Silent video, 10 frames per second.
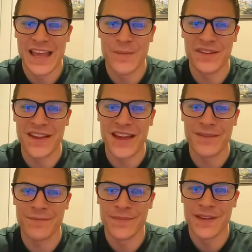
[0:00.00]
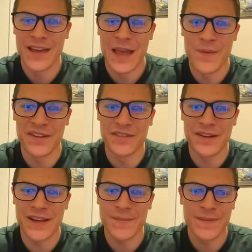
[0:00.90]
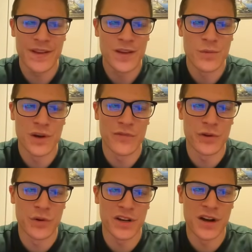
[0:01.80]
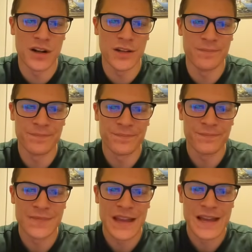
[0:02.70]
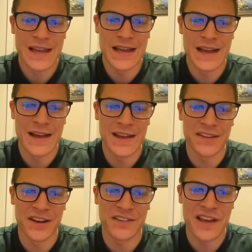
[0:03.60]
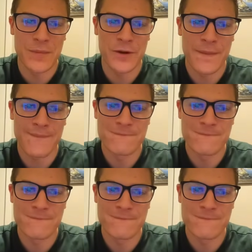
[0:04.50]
MSN, MSG, whatever you want to call him, he's on a timer.